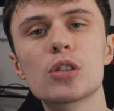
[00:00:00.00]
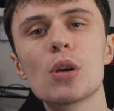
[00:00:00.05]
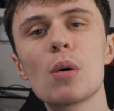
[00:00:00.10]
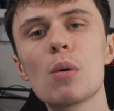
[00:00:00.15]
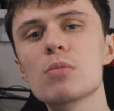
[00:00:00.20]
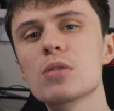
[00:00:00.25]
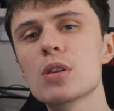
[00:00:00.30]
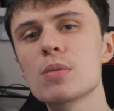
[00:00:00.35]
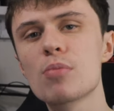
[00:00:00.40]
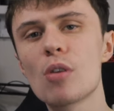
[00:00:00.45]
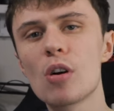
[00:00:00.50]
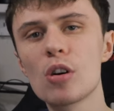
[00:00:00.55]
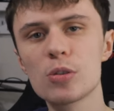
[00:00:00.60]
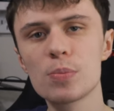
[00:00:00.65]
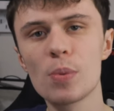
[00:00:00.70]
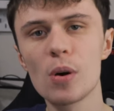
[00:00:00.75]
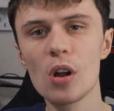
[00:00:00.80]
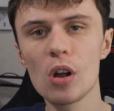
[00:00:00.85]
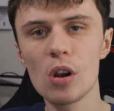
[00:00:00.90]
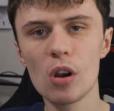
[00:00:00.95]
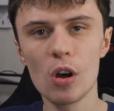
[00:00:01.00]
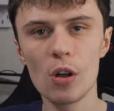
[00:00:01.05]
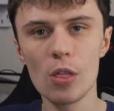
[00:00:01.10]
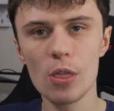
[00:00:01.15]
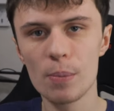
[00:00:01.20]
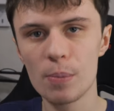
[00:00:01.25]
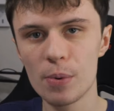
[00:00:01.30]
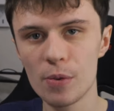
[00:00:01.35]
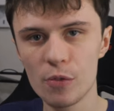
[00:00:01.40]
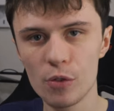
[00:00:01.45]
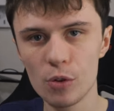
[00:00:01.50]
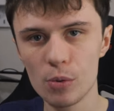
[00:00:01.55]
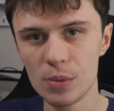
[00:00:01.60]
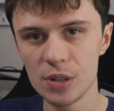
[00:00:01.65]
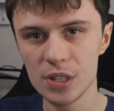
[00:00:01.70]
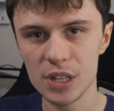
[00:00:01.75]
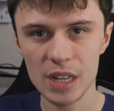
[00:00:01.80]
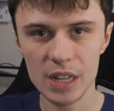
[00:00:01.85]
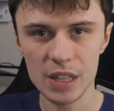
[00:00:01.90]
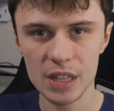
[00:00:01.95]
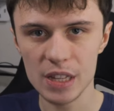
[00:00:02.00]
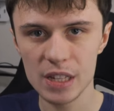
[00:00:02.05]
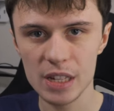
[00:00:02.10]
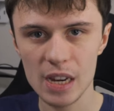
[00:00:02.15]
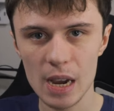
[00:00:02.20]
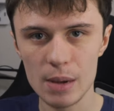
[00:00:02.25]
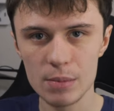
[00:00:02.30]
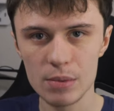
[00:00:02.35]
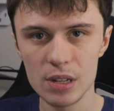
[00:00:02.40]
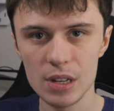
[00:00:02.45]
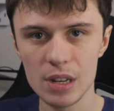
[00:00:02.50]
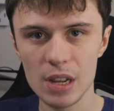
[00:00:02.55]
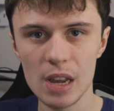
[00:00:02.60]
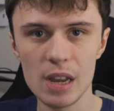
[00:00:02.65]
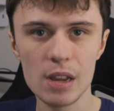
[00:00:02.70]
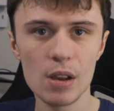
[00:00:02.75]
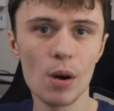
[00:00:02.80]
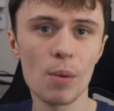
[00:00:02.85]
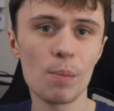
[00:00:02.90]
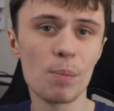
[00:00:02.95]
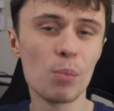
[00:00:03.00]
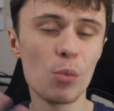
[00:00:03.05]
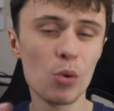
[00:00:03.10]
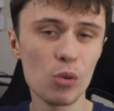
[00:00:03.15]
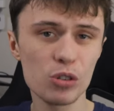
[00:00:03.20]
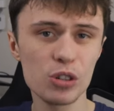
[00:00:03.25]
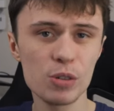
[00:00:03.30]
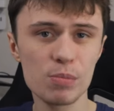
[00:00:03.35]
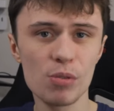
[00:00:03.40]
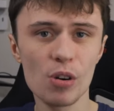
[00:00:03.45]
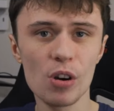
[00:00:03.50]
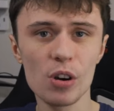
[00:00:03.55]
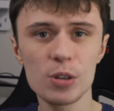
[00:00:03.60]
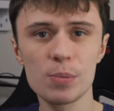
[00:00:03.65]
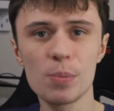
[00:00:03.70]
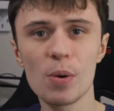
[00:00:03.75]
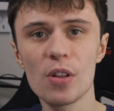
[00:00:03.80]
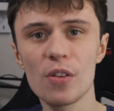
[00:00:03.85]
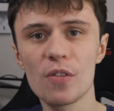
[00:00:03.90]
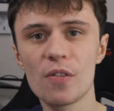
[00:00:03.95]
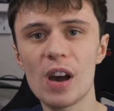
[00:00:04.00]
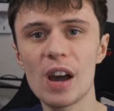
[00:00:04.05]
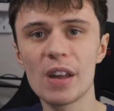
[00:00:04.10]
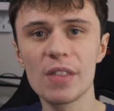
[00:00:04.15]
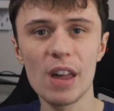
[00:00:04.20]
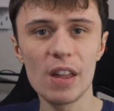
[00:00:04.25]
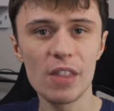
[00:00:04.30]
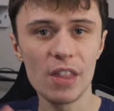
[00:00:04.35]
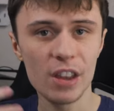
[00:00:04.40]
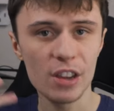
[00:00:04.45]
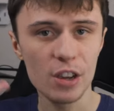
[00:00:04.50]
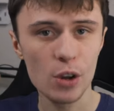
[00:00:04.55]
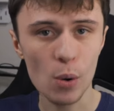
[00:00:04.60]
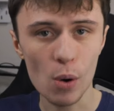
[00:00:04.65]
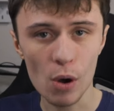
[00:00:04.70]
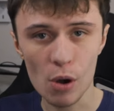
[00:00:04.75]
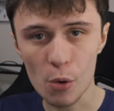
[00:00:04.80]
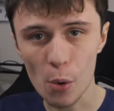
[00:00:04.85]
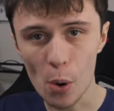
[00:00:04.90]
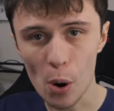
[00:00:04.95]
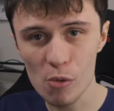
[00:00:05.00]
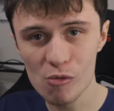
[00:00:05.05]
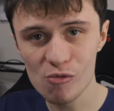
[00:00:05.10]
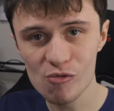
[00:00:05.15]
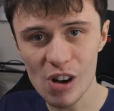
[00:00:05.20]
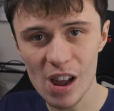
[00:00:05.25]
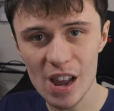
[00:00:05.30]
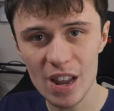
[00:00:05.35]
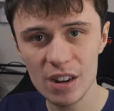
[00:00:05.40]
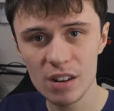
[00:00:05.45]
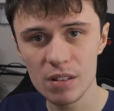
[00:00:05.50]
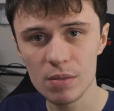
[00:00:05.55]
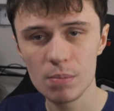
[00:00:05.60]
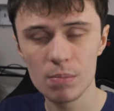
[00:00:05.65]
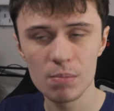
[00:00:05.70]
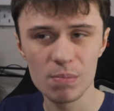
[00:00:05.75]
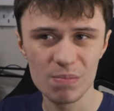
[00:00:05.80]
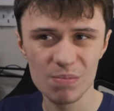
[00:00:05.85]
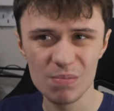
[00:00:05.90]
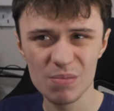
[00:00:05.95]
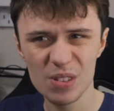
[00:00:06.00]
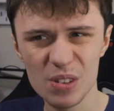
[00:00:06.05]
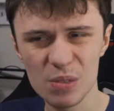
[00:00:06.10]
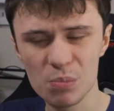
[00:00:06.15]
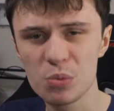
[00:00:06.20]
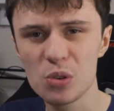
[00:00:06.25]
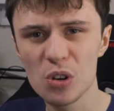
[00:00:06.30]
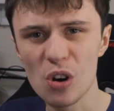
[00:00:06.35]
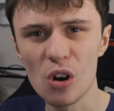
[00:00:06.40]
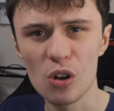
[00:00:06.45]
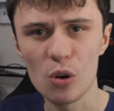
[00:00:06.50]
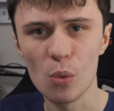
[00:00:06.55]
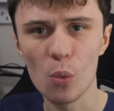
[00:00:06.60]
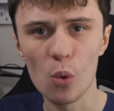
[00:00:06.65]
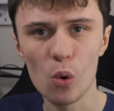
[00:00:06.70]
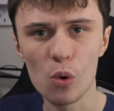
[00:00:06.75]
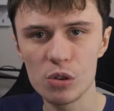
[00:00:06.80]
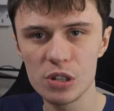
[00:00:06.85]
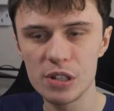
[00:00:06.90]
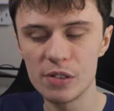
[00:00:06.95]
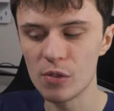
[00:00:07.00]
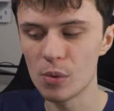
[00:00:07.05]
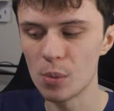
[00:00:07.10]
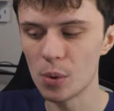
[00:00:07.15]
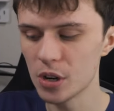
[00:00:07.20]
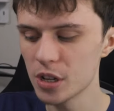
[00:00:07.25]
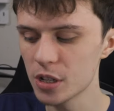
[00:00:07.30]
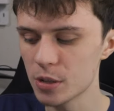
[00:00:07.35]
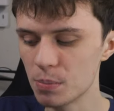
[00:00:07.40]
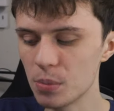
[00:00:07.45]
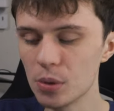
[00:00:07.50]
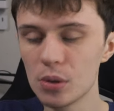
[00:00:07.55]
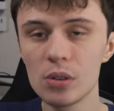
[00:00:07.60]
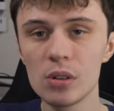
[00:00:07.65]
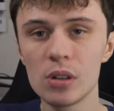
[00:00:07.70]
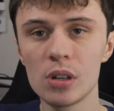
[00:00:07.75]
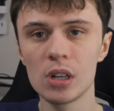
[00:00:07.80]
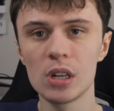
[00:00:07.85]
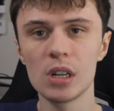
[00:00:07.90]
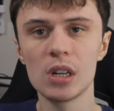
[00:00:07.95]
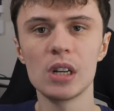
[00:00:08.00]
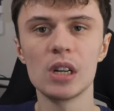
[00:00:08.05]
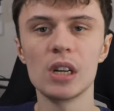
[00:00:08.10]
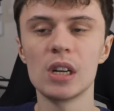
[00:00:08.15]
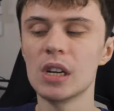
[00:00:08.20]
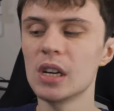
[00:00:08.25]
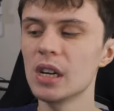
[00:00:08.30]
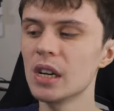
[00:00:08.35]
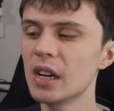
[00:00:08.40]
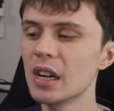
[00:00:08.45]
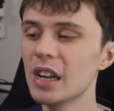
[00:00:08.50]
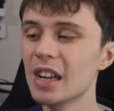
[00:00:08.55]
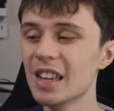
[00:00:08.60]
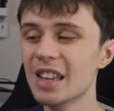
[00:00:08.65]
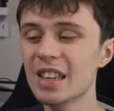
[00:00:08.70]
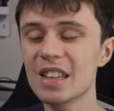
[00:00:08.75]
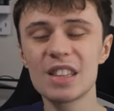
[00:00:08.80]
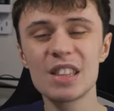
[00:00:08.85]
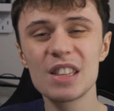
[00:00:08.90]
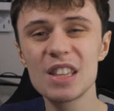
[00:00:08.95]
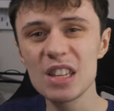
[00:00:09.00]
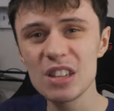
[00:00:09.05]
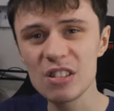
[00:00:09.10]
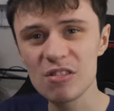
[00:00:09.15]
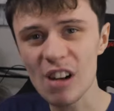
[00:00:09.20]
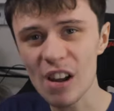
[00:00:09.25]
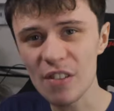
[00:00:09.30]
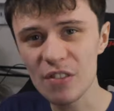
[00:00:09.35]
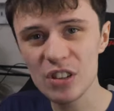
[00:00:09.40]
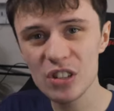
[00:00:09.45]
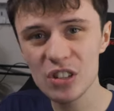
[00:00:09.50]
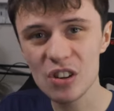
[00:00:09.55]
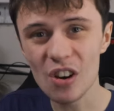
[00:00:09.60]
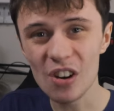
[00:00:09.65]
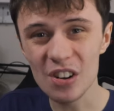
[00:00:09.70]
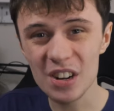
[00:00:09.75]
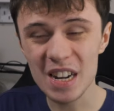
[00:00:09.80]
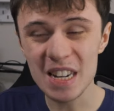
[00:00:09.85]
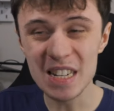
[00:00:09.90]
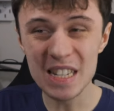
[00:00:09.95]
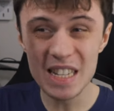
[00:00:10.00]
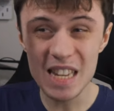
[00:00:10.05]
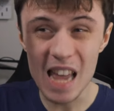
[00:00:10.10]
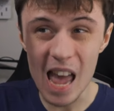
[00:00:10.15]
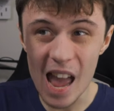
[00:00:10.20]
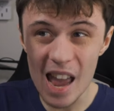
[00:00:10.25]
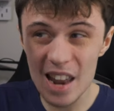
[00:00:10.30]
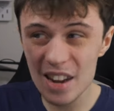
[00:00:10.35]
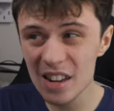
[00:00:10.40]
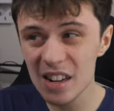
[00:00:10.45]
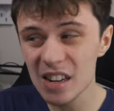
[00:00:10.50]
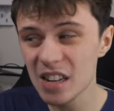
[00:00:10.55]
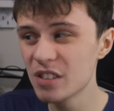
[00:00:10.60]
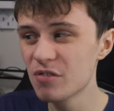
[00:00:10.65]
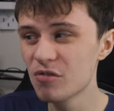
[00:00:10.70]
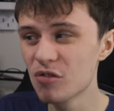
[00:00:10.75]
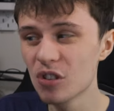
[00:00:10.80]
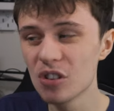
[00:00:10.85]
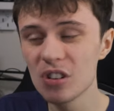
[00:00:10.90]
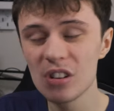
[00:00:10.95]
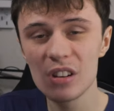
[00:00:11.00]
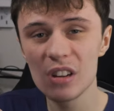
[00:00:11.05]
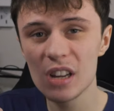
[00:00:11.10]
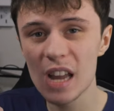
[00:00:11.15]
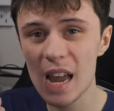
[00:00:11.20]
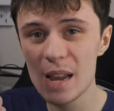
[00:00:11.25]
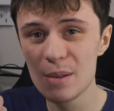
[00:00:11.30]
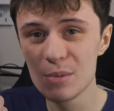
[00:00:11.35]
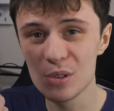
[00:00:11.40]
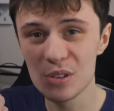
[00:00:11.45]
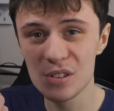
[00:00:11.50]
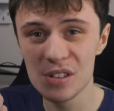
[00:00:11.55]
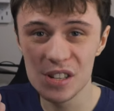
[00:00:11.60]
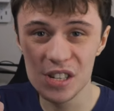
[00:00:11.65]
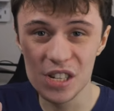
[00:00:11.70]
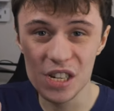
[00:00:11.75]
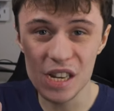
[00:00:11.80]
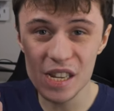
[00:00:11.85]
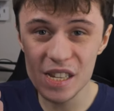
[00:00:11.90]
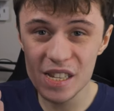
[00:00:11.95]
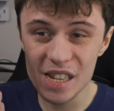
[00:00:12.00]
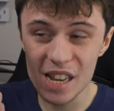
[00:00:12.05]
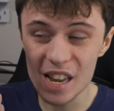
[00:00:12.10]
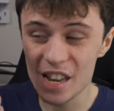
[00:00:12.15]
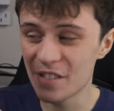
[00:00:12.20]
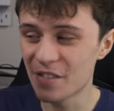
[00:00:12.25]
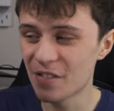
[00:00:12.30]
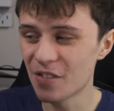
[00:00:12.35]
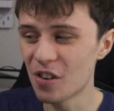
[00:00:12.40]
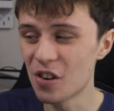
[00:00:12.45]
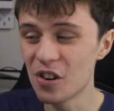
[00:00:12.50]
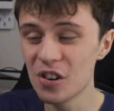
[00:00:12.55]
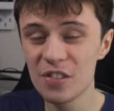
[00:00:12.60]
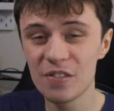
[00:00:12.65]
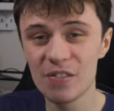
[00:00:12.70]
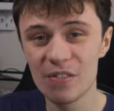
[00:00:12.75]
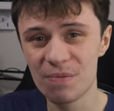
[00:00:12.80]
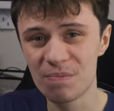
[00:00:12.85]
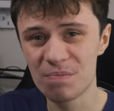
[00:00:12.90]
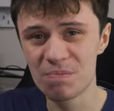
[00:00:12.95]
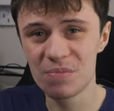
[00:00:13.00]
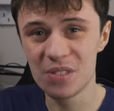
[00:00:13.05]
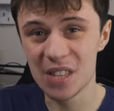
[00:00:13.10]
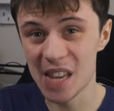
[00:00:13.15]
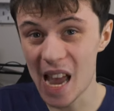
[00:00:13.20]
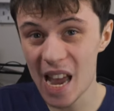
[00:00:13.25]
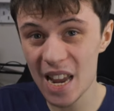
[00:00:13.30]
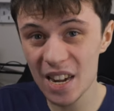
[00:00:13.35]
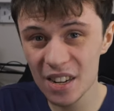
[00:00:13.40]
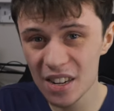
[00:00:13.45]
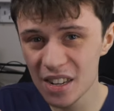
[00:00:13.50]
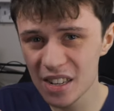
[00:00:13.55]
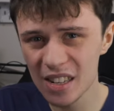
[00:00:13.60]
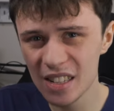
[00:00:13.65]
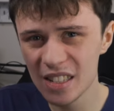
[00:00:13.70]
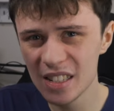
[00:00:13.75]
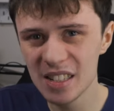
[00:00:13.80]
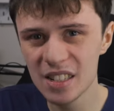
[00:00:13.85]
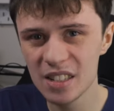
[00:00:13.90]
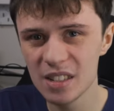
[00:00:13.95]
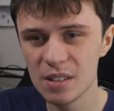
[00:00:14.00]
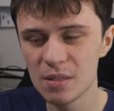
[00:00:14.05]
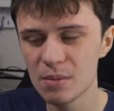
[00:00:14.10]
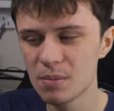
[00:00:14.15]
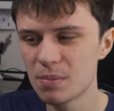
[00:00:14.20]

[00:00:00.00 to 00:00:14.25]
So I'm surprised by a lot of the performance in these games today. I'm more surprised by the fact that they quote-unquote ran, kind of walked if I'm honest, but this graphics card can technically run games like GTA 5, technically,